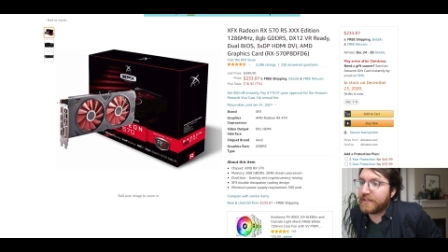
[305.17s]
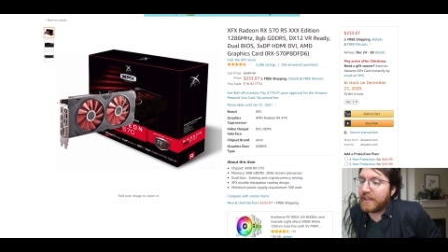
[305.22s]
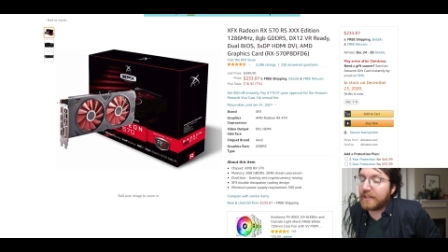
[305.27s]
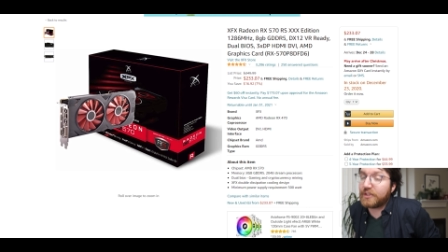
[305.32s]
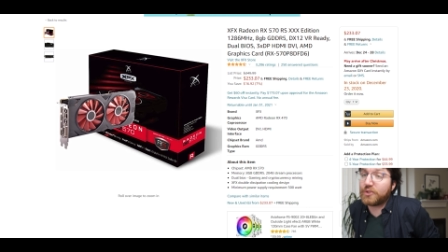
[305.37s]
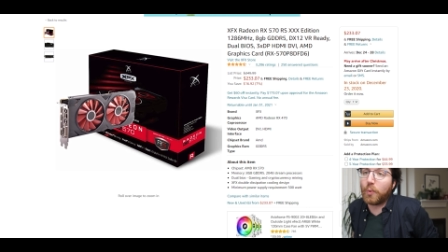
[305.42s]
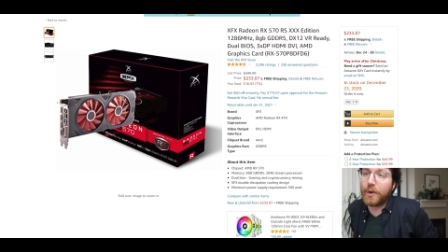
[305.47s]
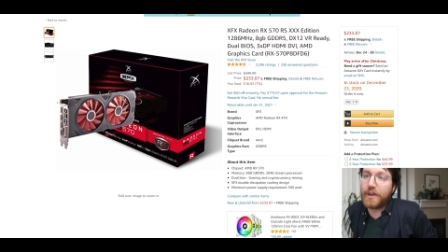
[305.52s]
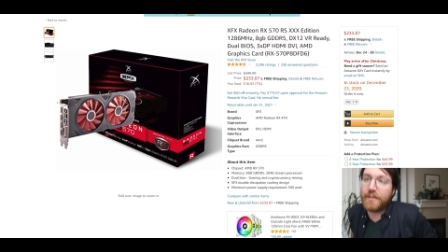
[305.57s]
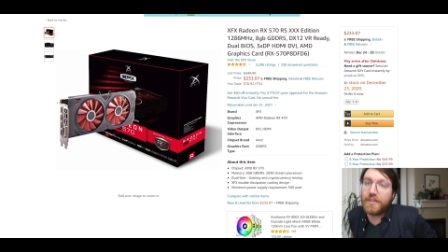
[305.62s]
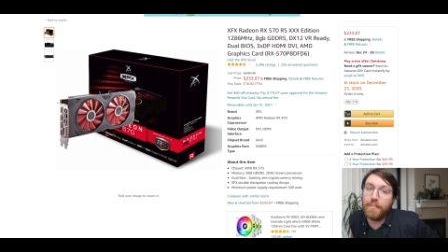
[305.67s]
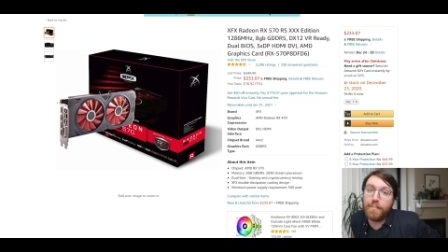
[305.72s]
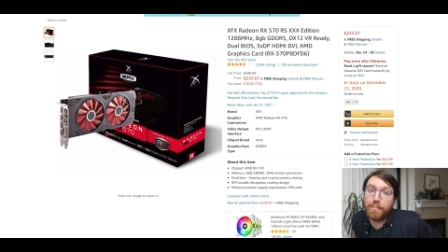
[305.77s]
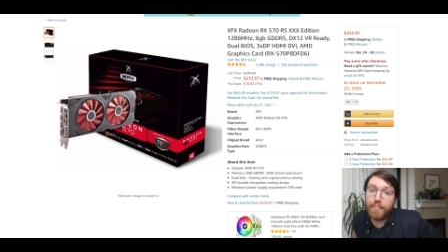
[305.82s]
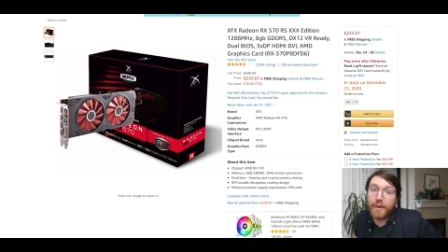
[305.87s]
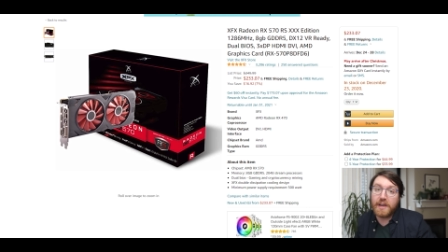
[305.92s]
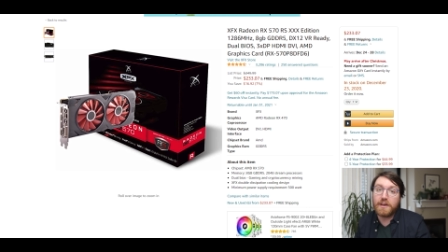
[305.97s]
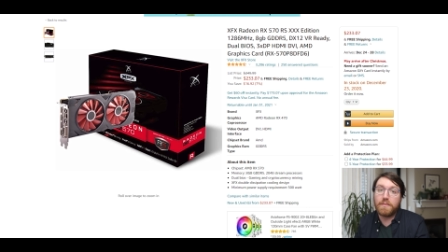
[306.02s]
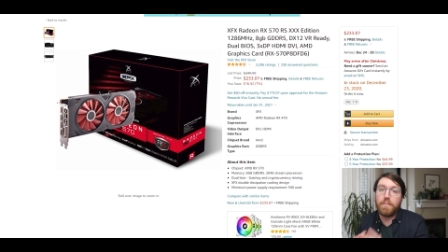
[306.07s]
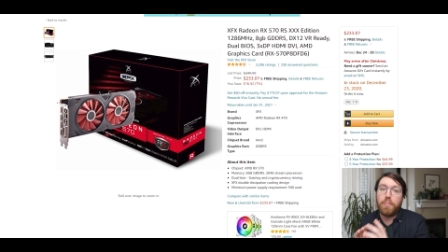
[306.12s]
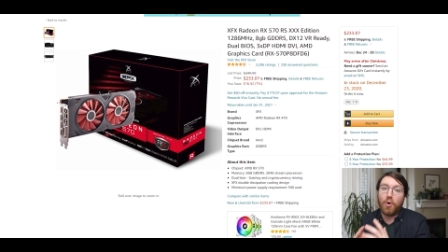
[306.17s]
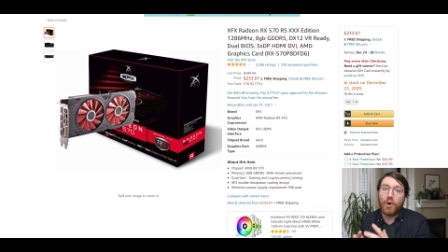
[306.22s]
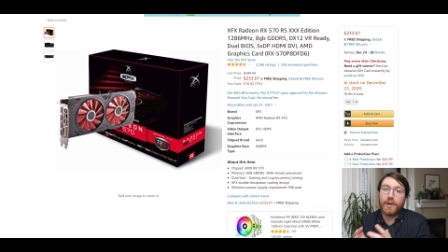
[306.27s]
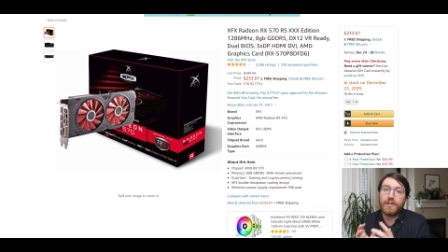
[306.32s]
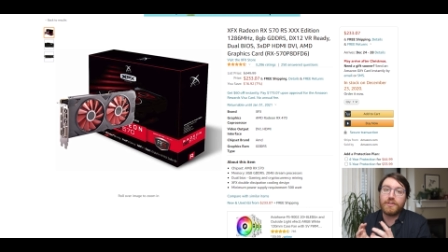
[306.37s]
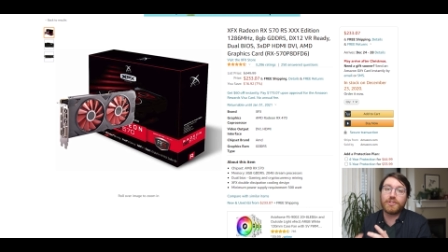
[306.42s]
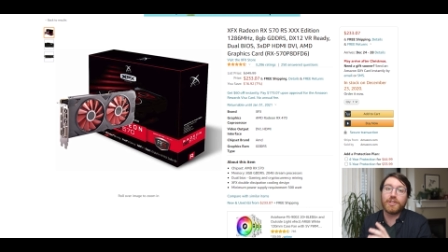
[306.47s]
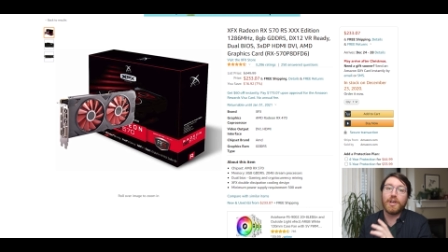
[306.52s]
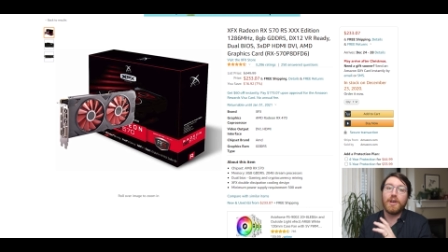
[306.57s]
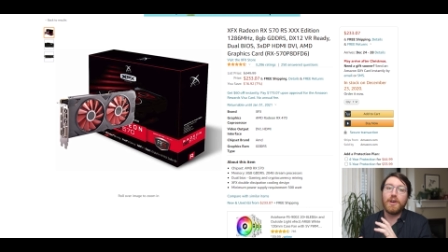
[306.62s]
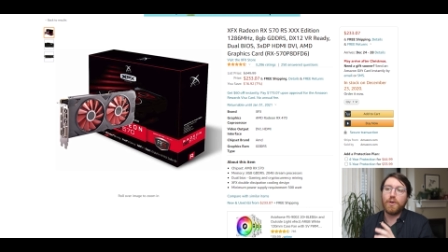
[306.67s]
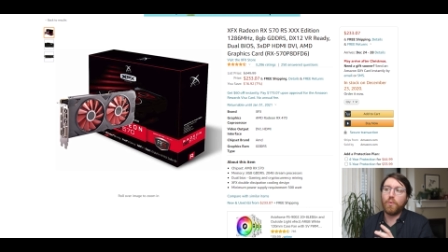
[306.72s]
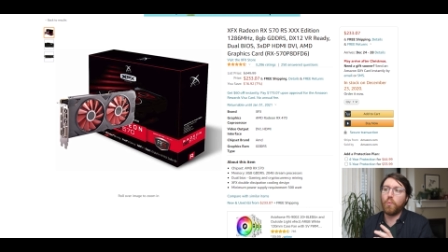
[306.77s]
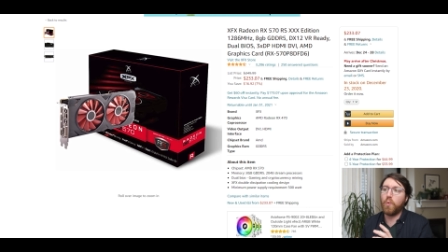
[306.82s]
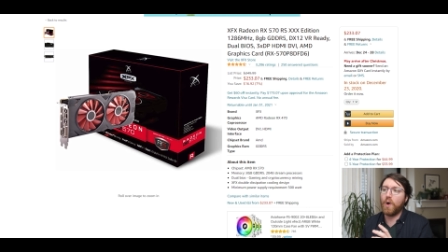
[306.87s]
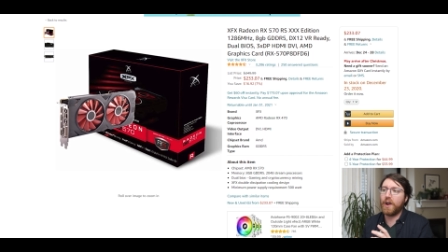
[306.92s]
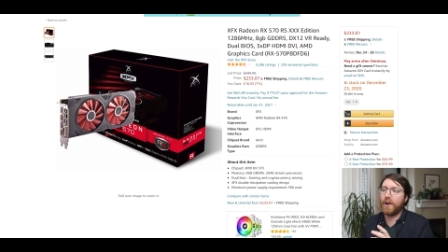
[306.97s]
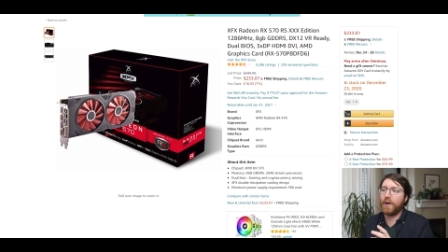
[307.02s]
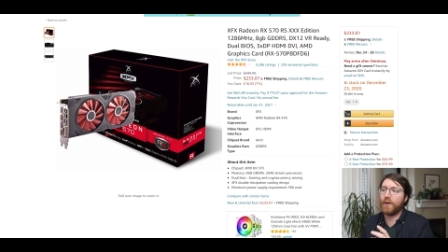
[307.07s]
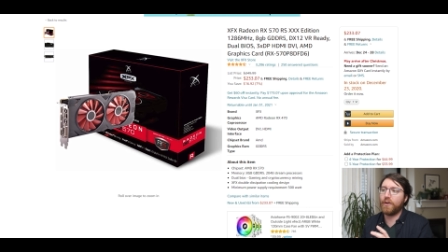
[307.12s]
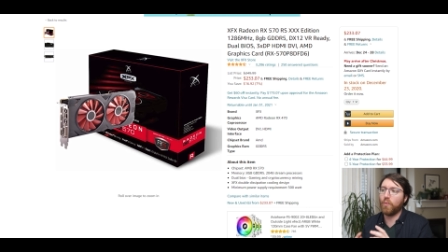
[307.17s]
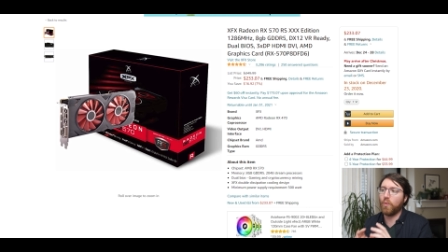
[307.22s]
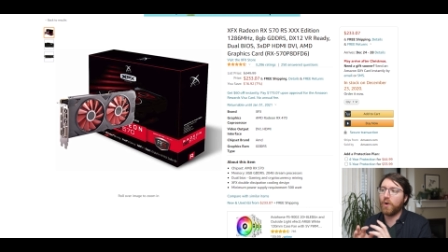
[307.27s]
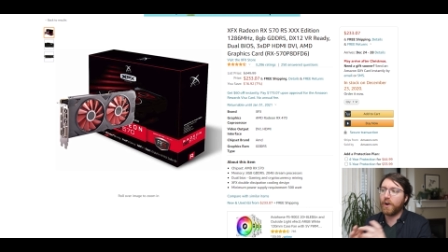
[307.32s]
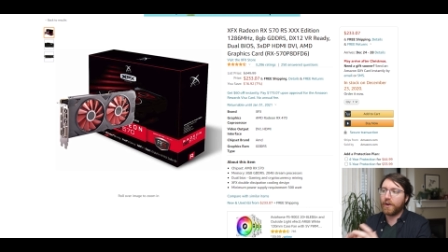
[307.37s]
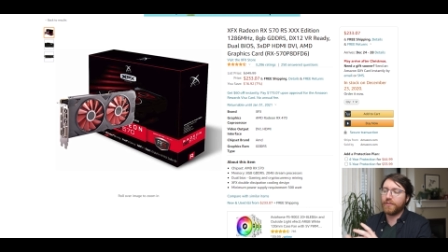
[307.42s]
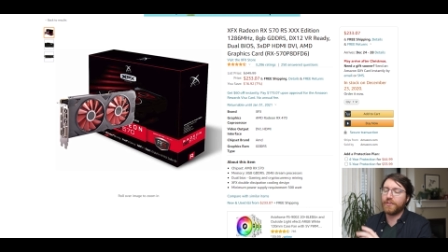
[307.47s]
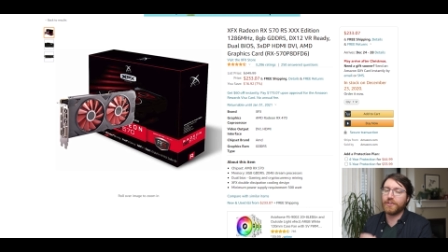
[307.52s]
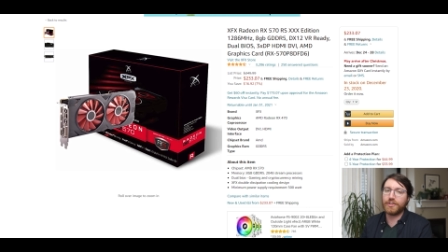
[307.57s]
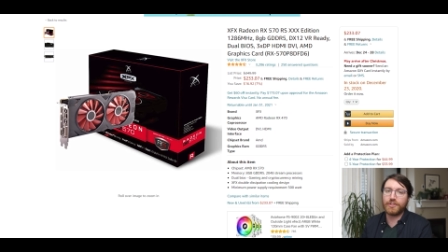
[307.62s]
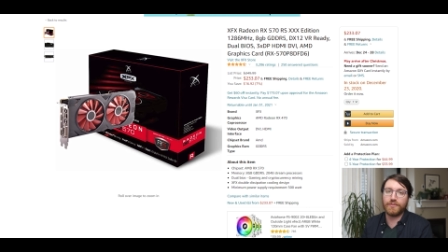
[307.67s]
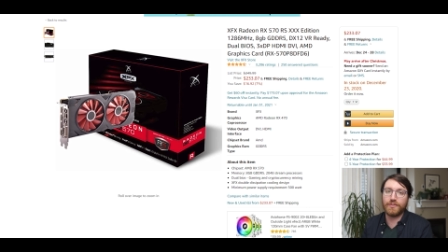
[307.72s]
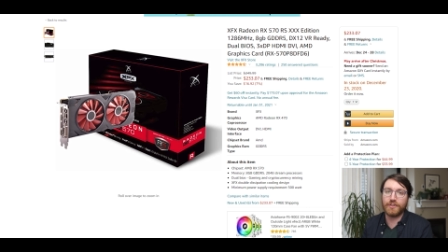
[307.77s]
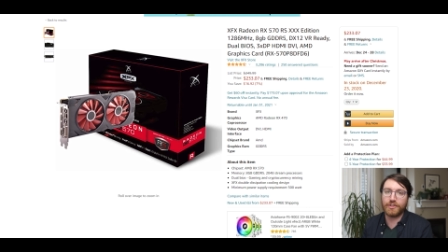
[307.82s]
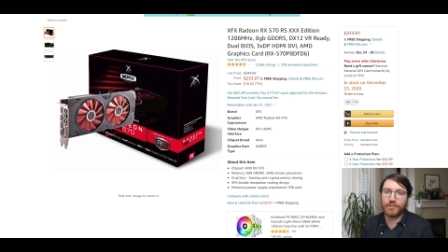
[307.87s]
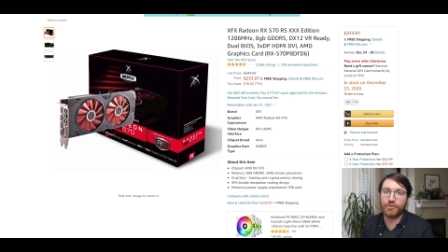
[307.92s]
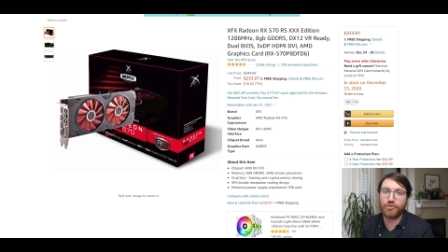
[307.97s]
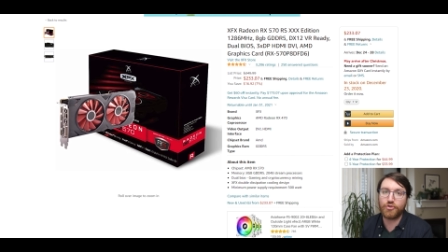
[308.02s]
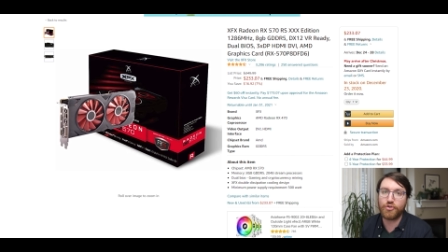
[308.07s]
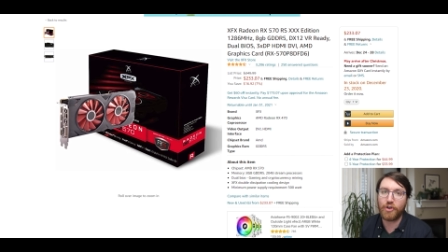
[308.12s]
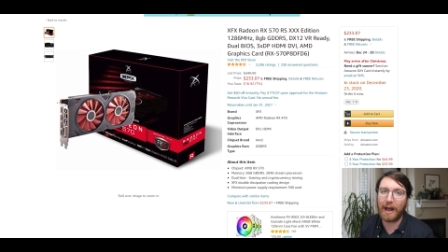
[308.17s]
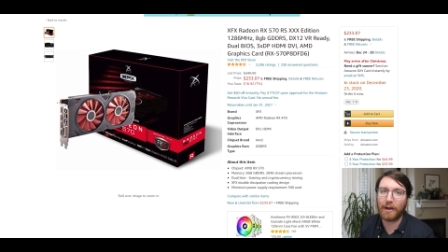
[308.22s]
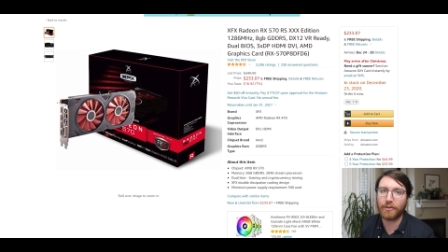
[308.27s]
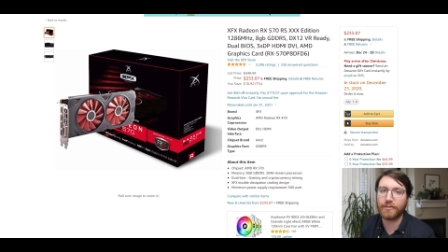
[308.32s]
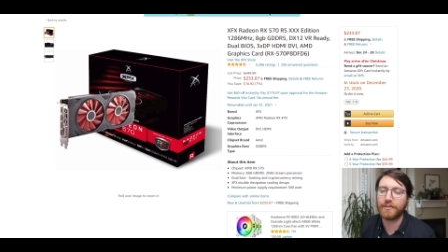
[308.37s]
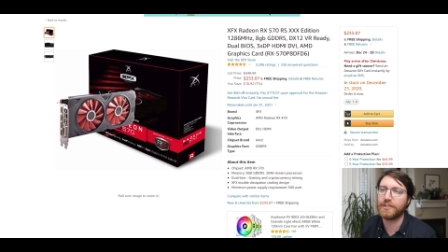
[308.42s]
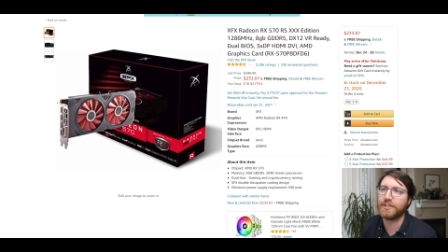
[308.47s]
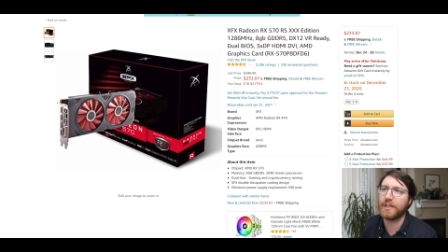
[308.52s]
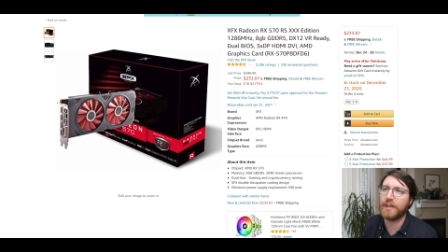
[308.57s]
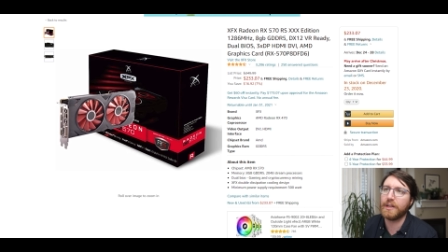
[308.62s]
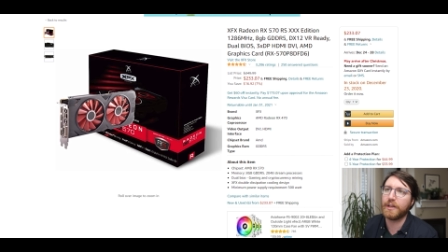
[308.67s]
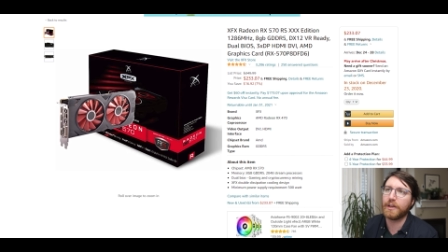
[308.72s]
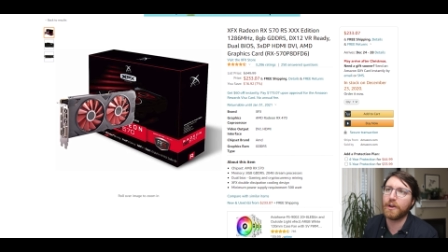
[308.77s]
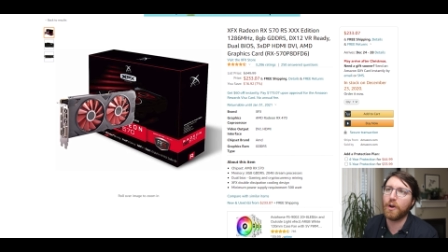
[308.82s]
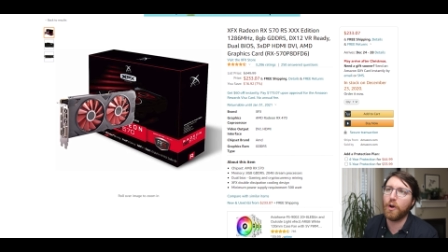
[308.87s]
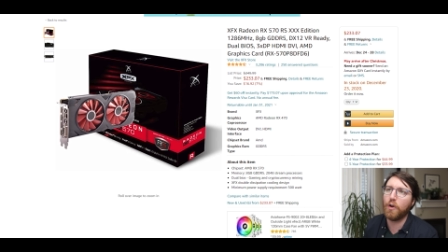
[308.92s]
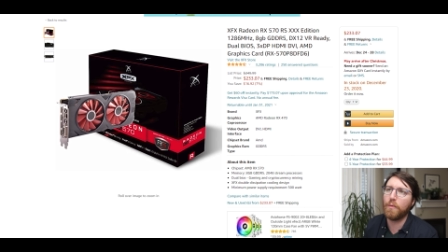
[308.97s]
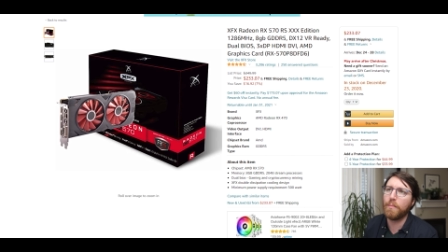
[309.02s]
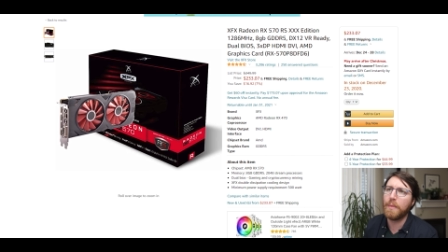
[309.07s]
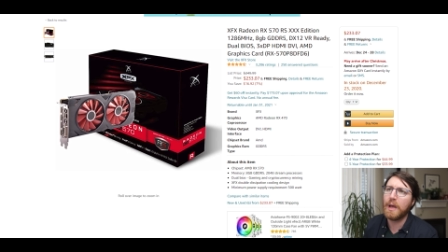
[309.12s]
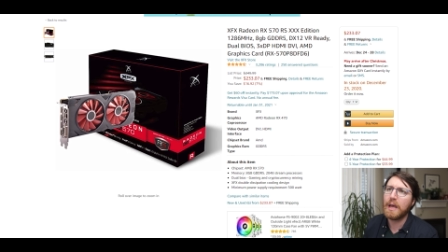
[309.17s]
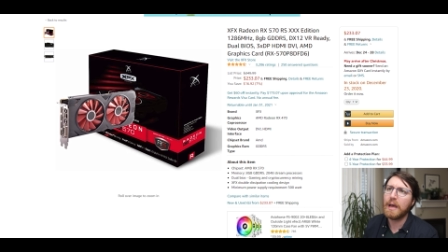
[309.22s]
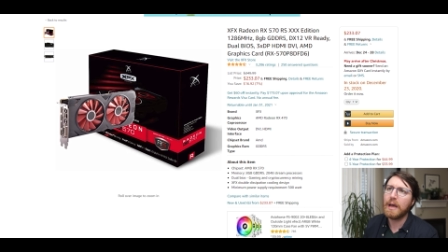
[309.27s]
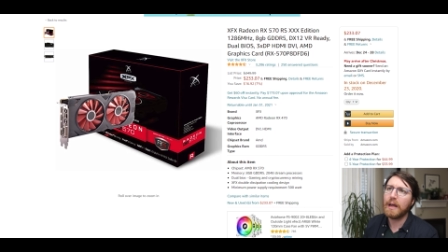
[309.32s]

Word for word: that's one of the big points where where this, this drought is hitting home.